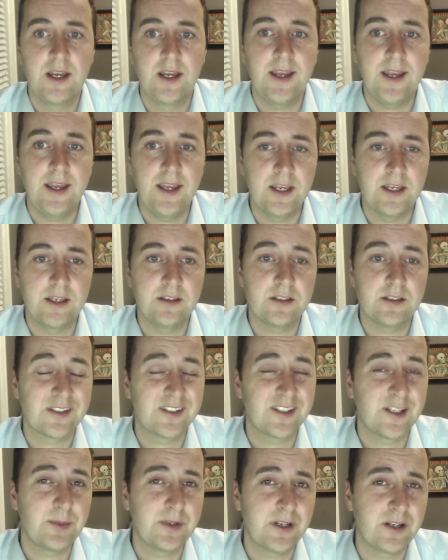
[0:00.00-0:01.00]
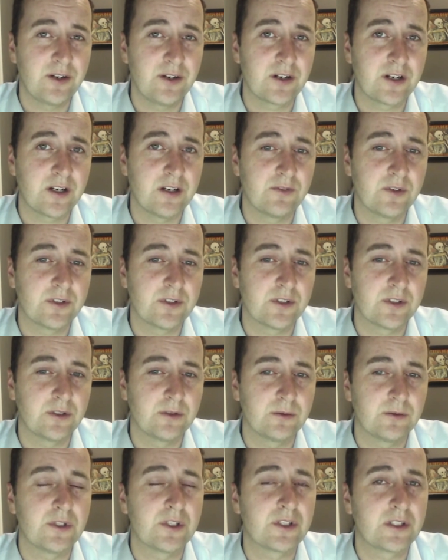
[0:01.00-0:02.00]
and stepping out of your comfort
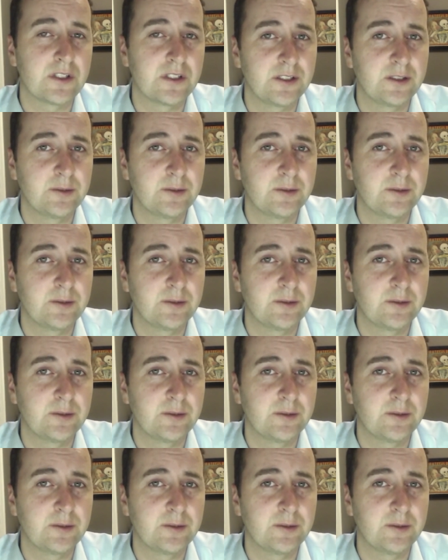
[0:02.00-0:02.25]
zone just a little